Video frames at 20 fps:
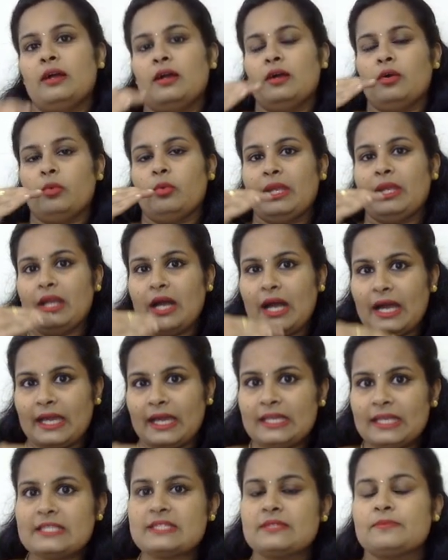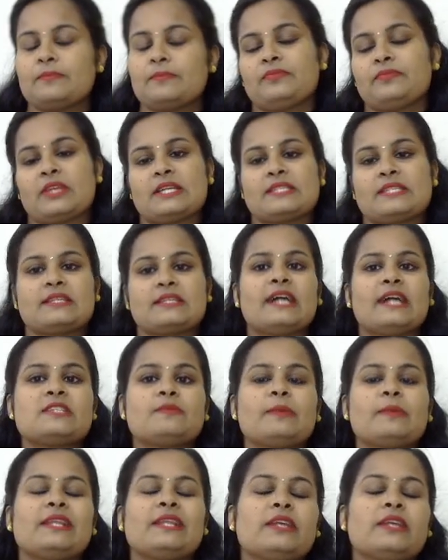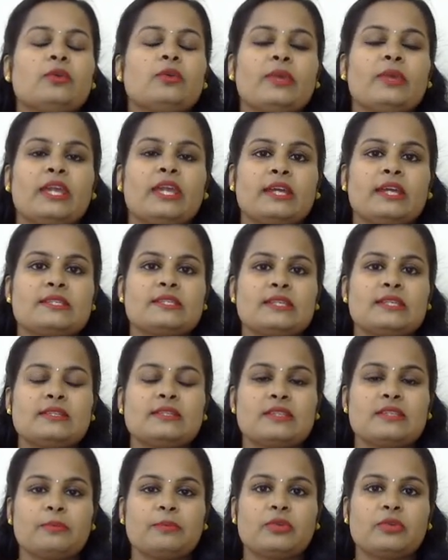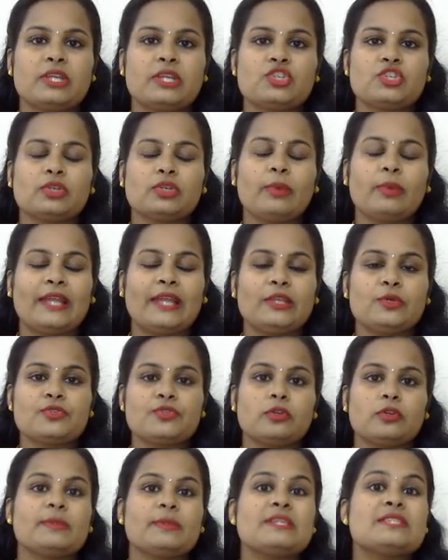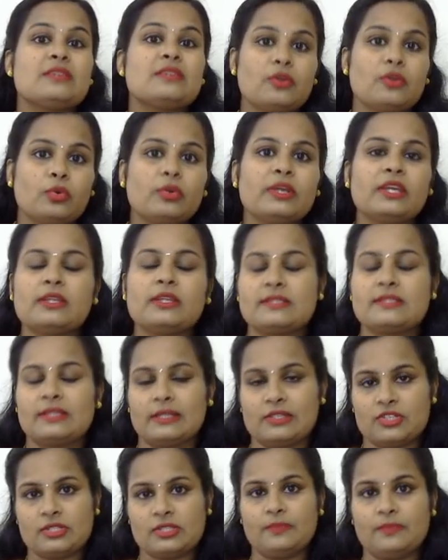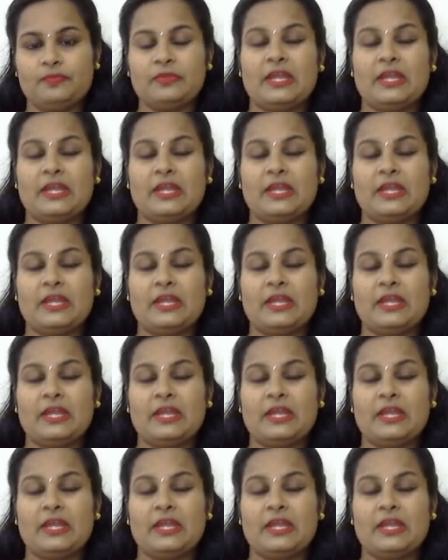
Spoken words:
when ice starts melting, we can see the temperature value is going to be 0 degrees Celsius.